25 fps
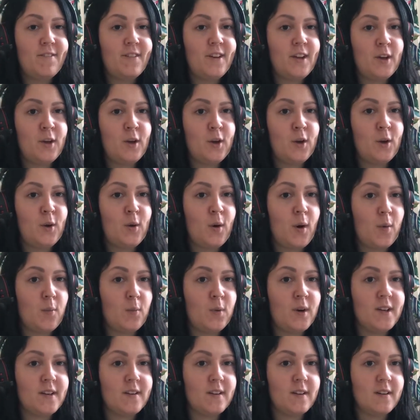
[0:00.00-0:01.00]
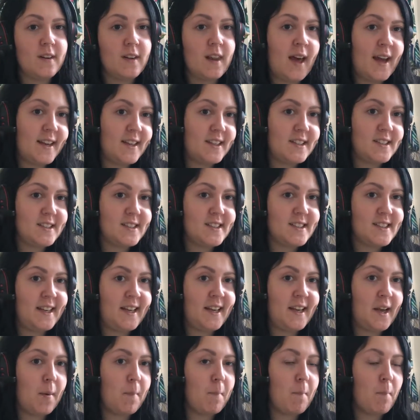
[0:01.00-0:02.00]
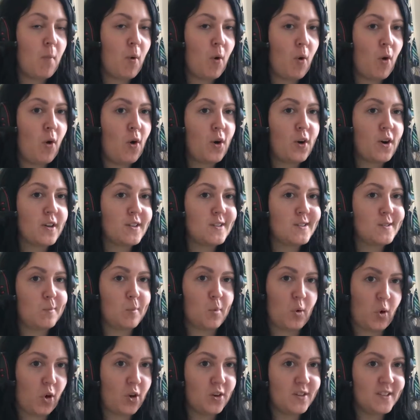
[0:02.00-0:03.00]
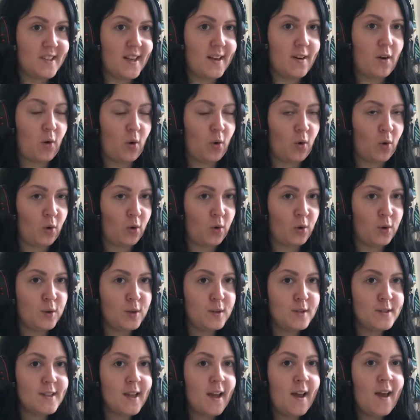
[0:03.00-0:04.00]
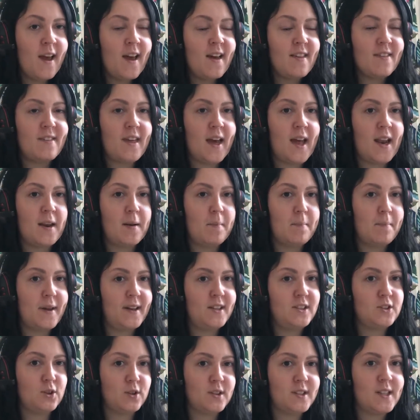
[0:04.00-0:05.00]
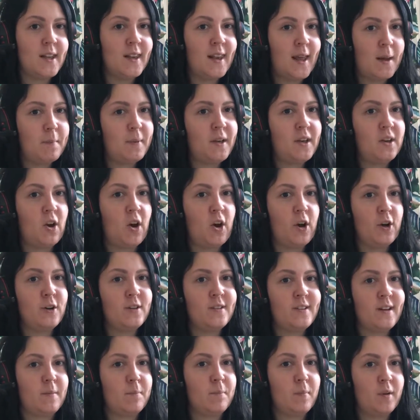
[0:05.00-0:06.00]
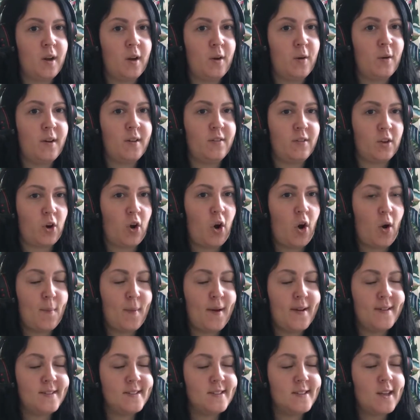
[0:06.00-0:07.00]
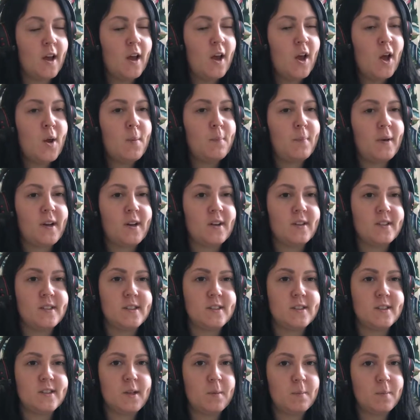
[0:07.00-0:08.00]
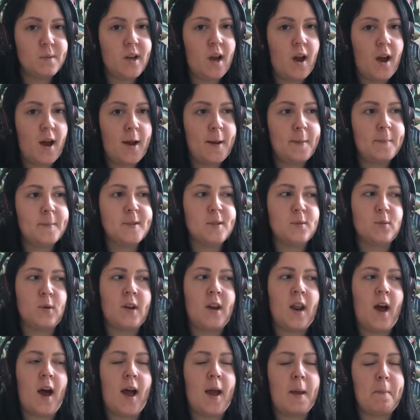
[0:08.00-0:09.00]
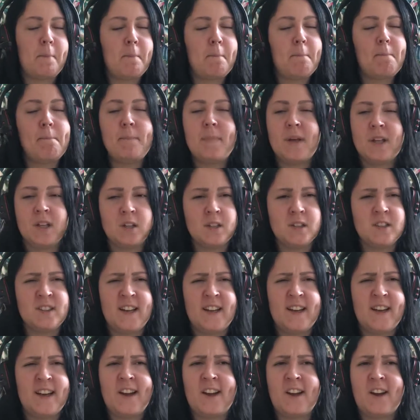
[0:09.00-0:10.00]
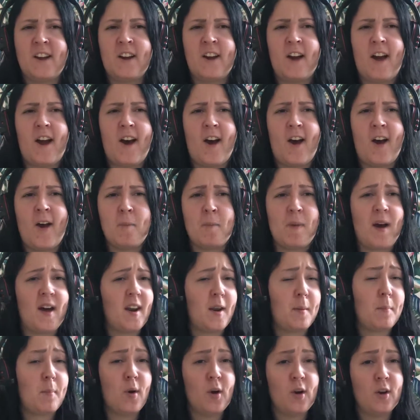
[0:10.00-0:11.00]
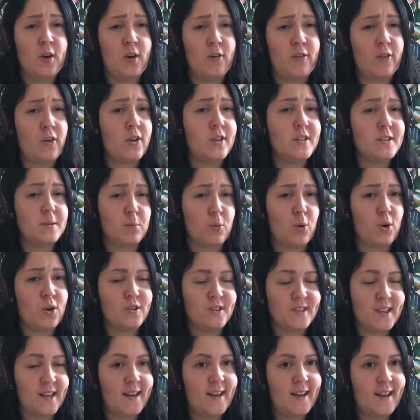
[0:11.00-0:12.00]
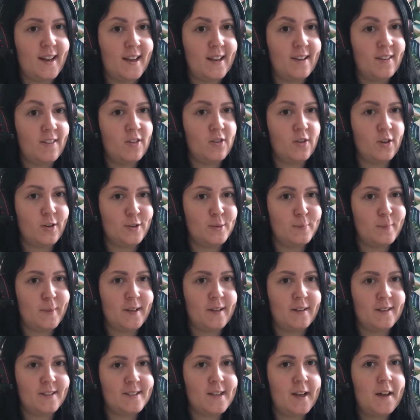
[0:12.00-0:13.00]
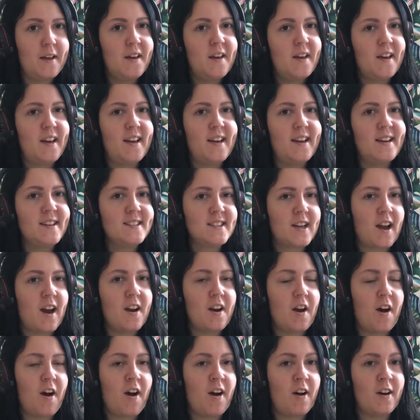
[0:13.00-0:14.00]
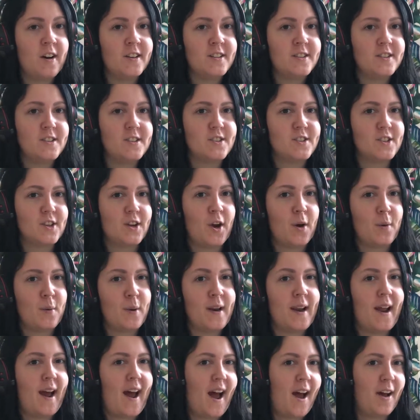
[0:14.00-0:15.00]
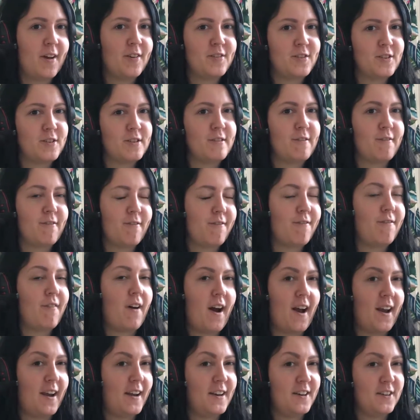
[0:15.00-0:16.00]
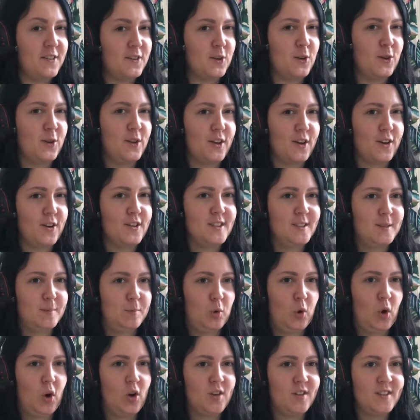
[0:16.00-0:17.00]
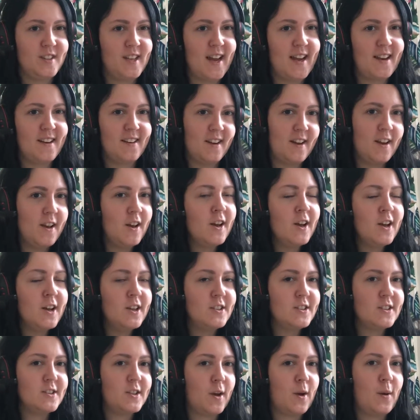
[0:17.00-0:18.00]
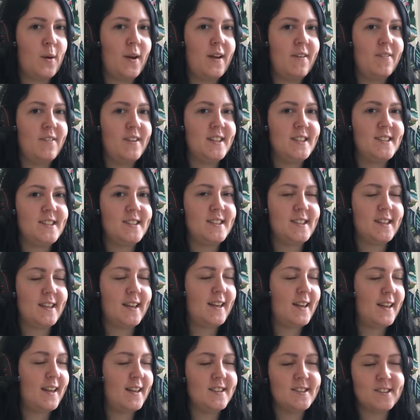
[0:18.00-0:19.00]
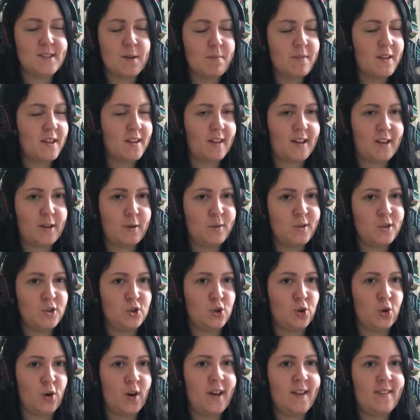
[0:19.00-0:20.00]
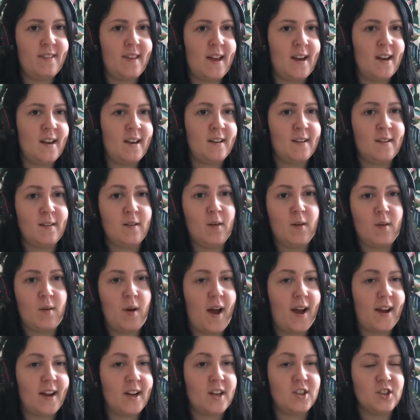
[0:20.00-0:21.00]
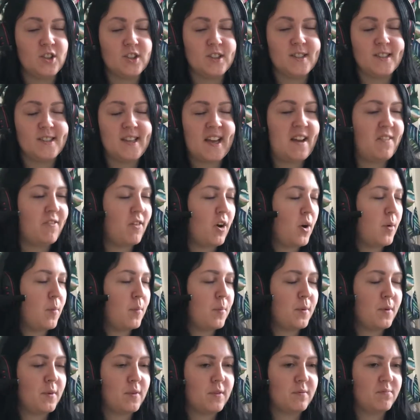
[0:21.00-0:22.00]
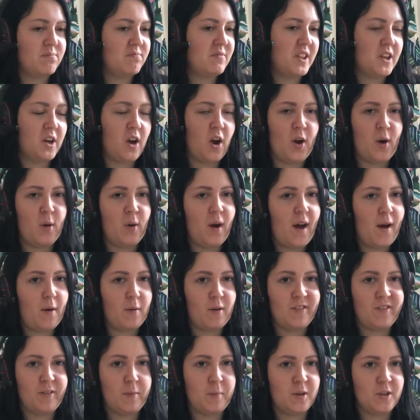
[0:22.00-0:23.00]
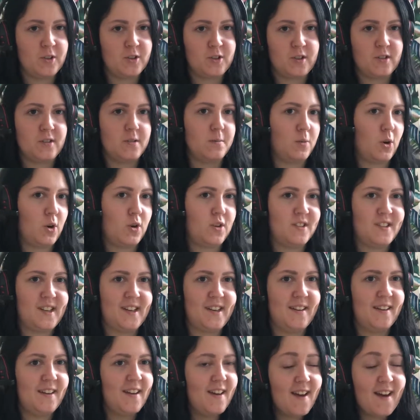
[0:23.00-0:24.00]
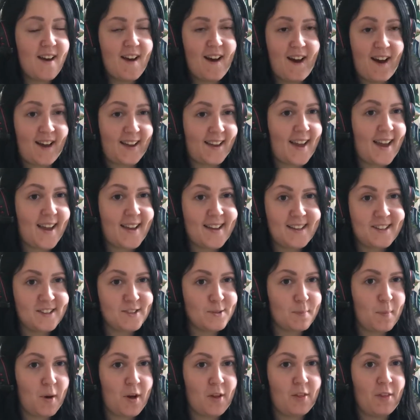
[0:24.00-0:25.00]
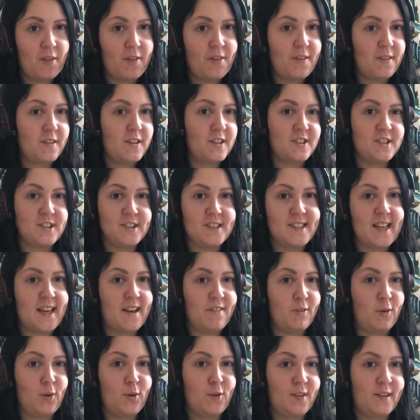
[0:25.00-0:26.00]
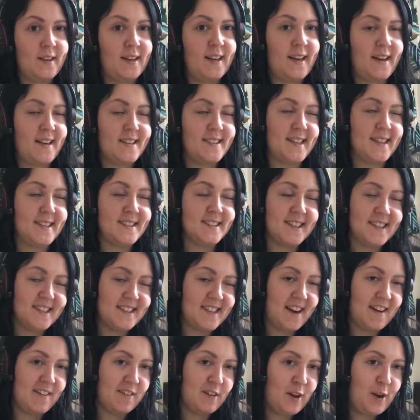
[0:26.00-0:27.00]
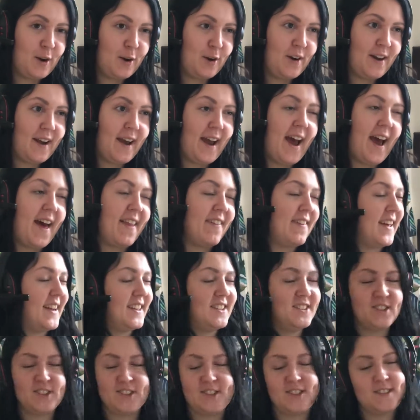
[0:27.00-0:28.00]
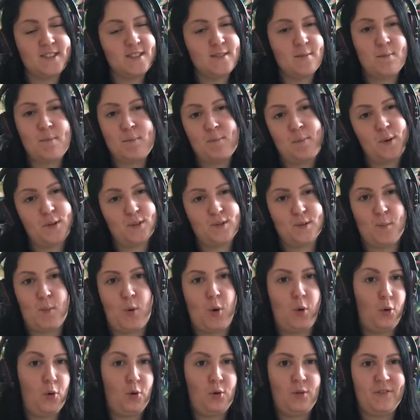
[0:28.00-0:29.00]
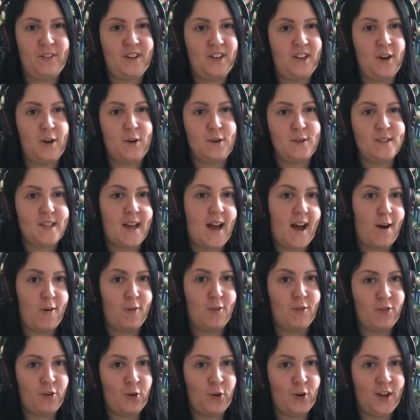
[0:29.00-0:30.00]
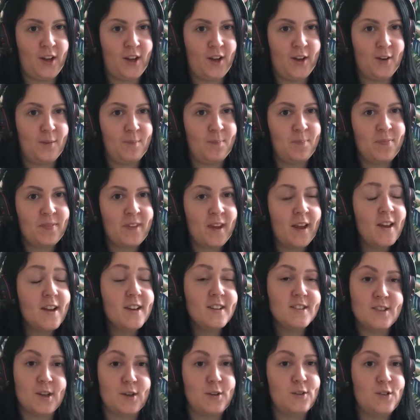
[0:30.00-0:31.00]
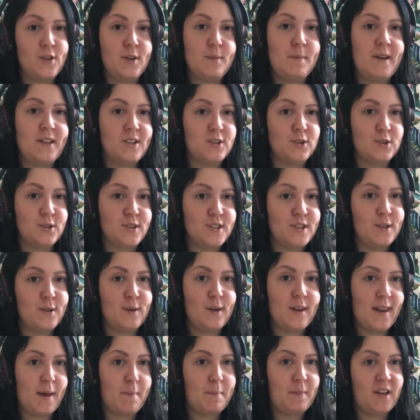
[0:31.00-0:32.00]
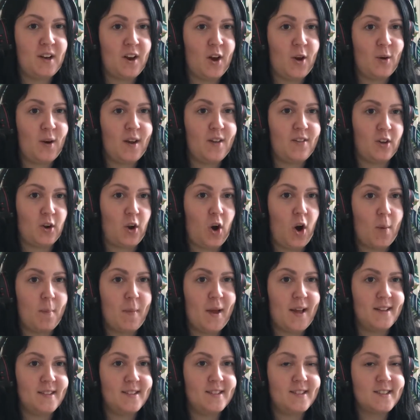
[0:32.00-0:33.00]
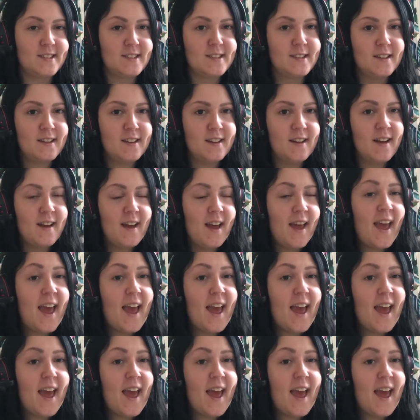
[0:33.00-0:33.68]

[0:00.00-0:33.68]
If you would like to see more custom content hauls, then make sure to let me know down below in the comments because sometimes when I'm building um, and I put a lot of custom content in those builds, it is kind of hard to go in after and find all the custom content. So if it's something that you enjoy, then I can just save up, you know, however much custom content I get each month, just save all the links as I download it and then just put some haul videos out for you. So do make sure to let me know in the comments.